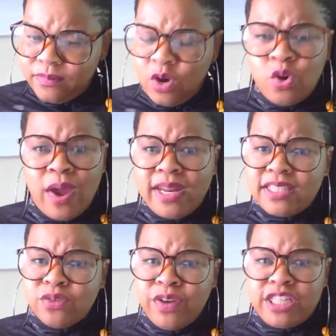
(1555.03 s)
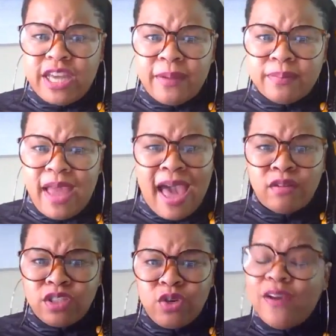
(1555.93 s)
Who do I need to reach up
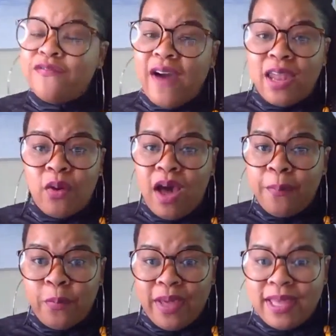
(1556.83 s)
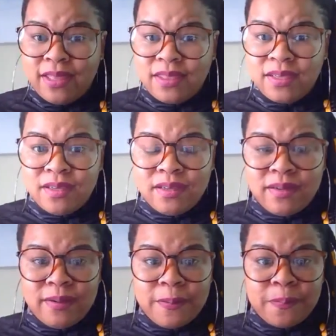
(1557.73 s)
out to and follow up with?
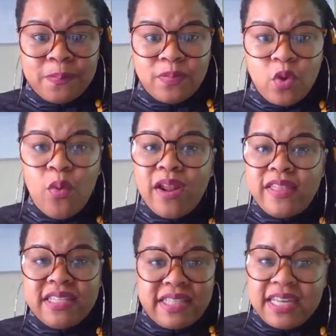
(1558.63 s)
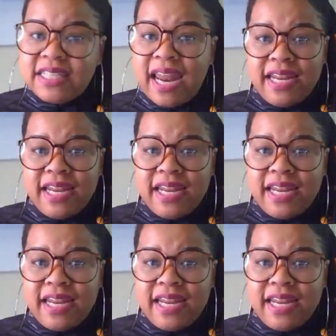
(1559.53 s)
What are these things that I